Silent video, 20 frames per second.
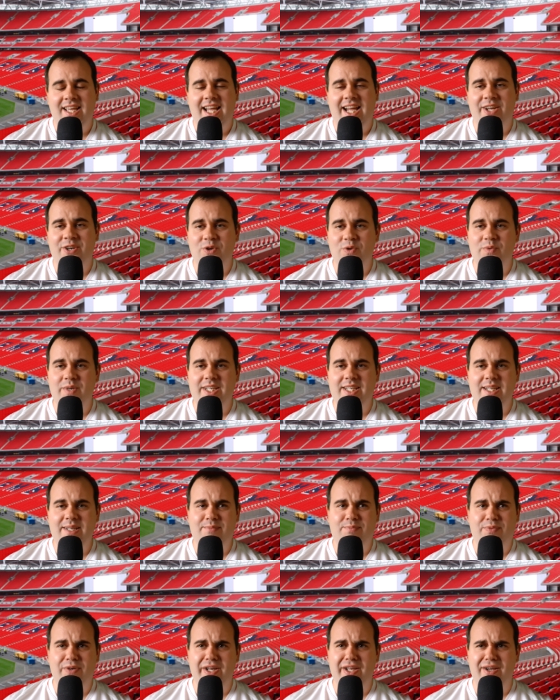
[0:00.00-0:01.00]
I know we
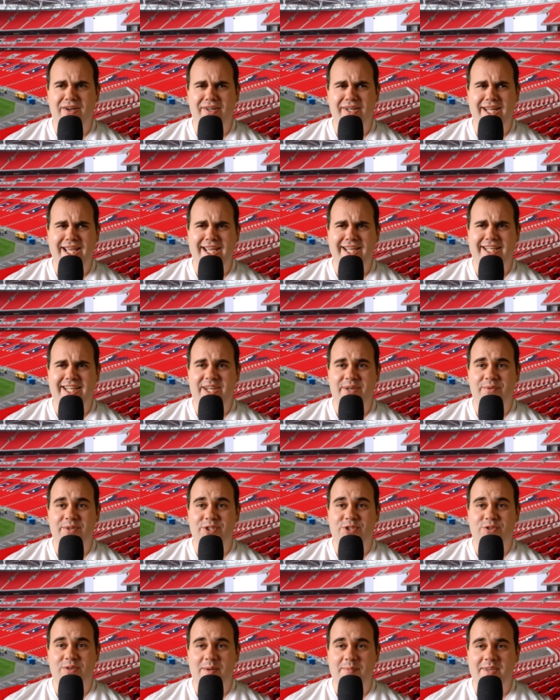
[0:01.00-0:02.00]
did bring on uh,
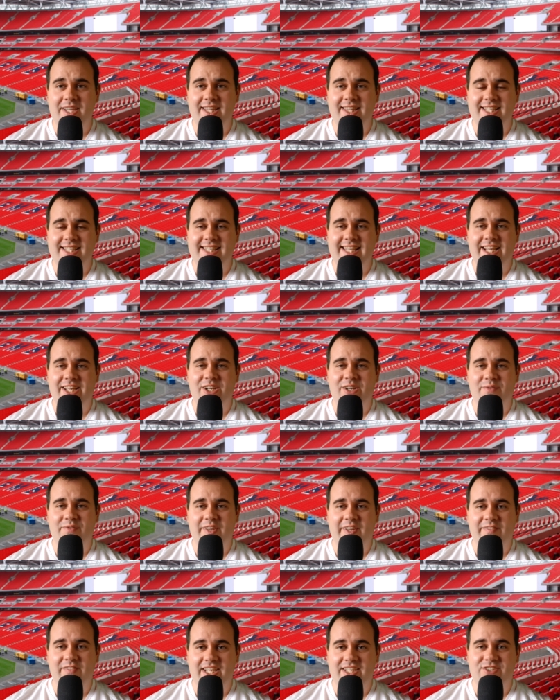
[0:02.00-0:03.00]
Kieran Trippier in the second half
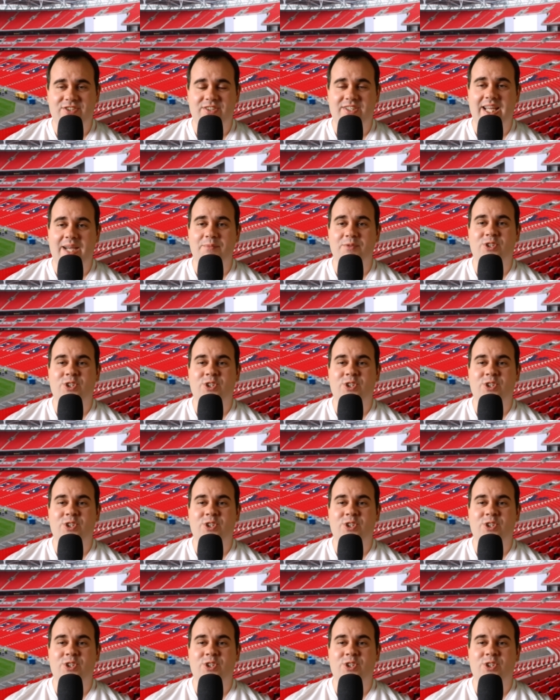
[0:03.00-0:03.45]
of extra time.